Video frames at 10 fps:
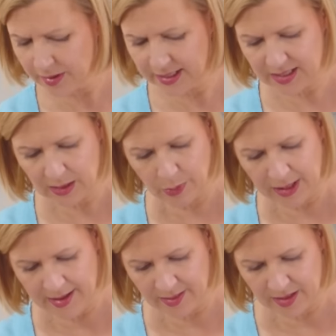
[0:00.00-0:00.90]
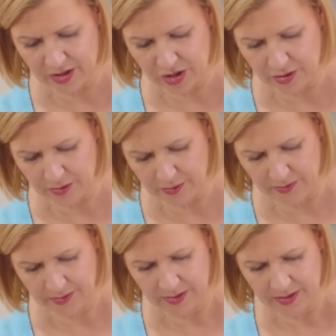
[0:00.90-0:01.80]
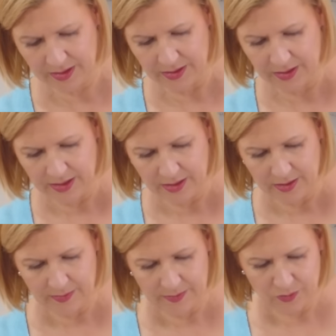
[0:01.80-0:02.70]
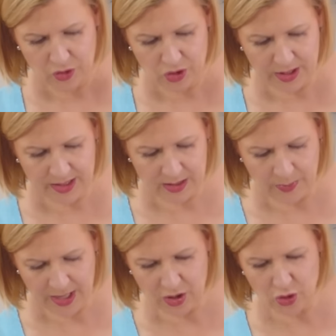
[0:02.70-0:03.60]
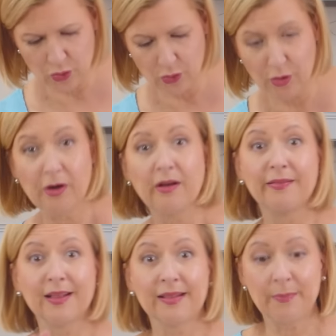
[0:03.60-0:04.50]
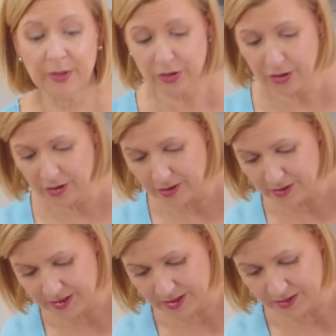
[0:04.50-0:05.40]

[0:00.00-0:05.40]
need to blend the two. Just make sure the lemon curd